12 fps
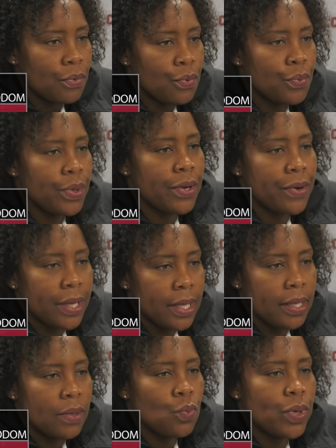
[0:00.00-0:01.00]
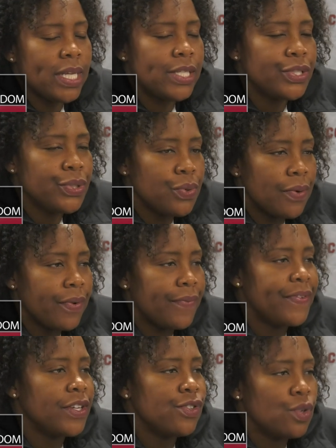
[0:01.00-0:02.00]
We're in week two of
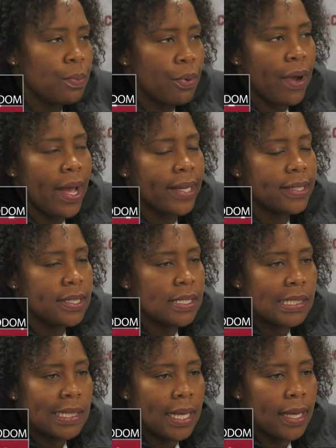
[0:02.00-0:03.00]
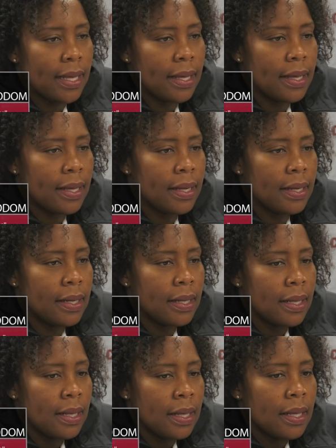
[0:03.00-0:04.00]
official practice, and
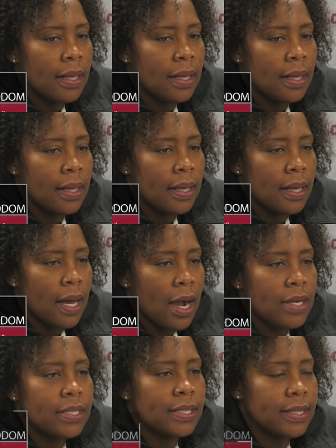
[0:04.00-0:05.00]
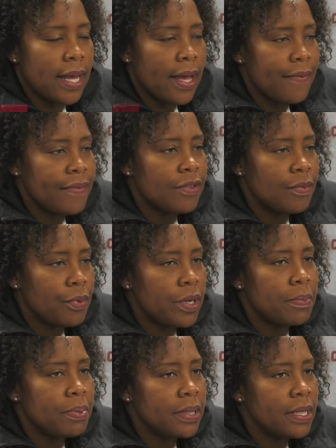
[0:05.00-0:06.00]
our staff is
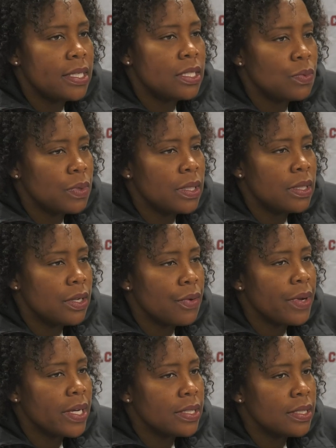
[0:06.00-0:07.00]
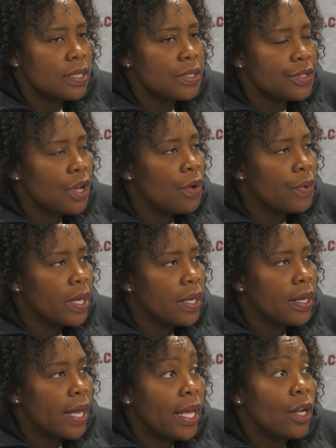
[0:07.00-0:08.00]
pretty pleased with the direction it's going
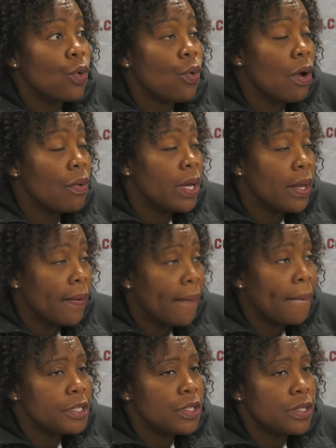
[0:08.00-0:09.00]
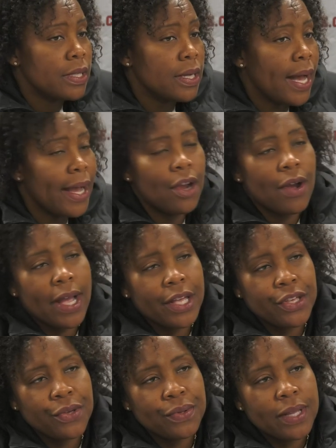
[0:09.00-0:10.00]
and growing. There's a higher
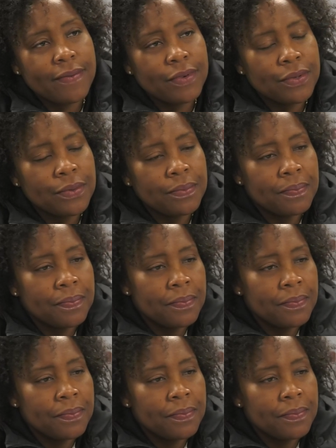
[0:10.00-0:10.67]
IQ level.